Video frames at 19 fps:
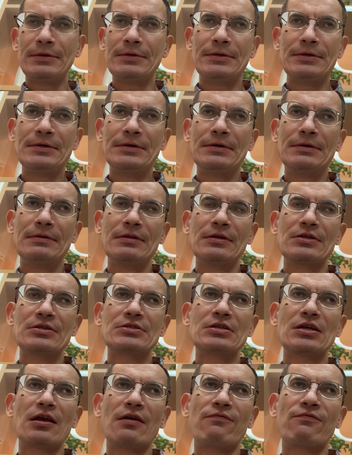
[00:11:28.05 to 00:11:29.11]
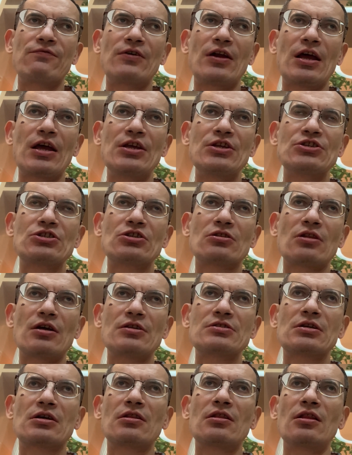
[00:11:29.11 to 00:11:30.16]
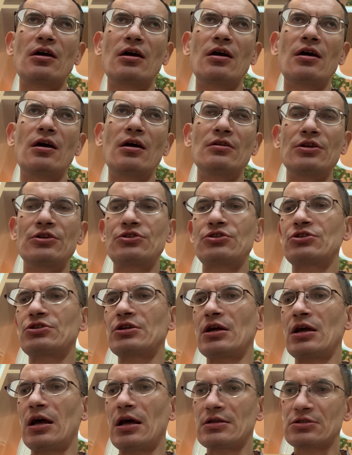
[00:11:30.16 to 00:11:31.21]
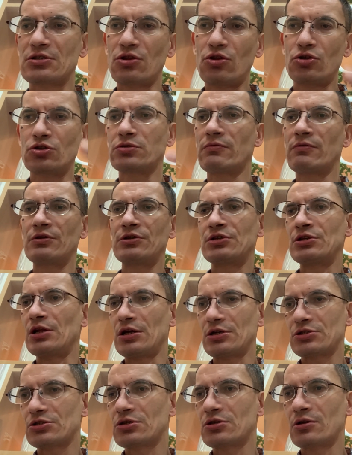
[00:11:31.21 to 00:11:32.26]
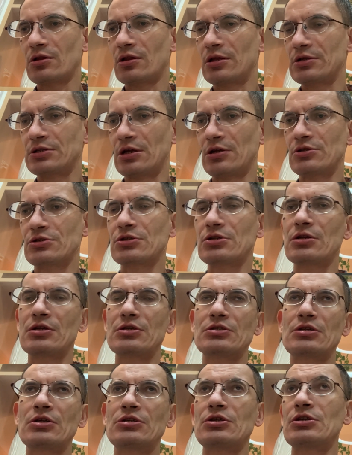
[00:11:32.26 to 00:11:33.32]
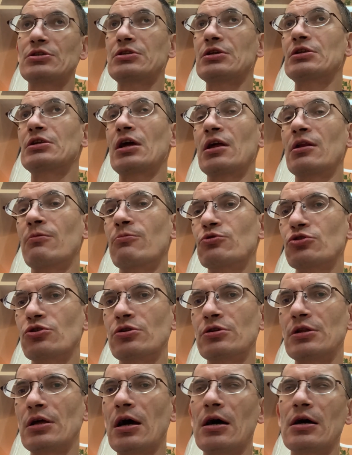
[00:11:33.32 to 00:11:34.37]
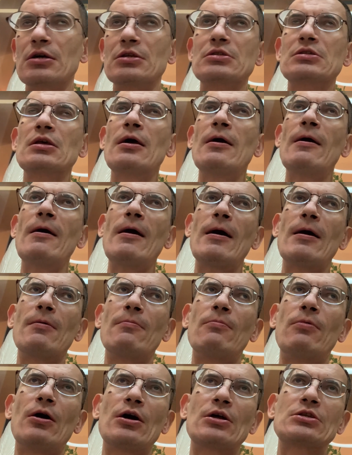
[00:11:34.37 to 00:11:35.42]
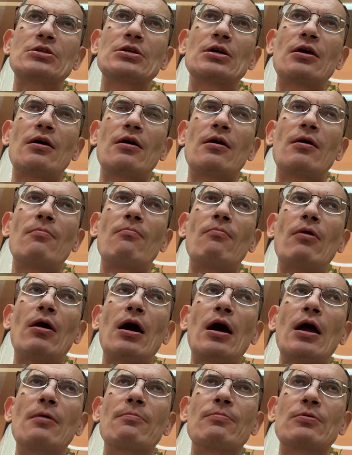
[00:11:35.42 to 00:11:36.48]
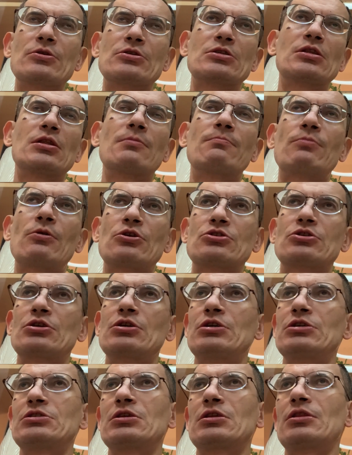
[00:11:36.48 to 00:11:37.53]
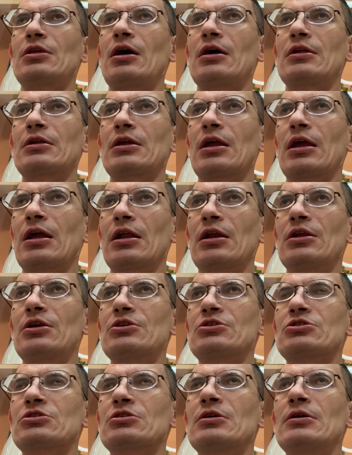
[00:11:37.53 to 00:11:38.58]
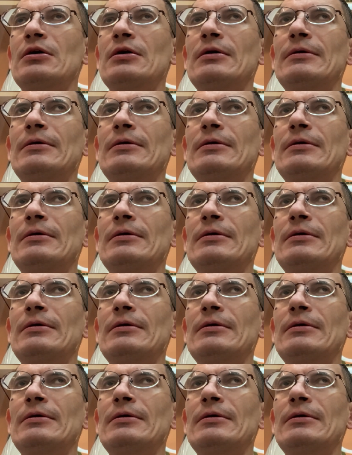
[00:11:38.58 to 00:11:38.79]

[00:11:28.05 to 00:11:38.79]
let's say French classical literature has a lot of international attention, etc., etc., and I'm sure it does. But my personal impression is that English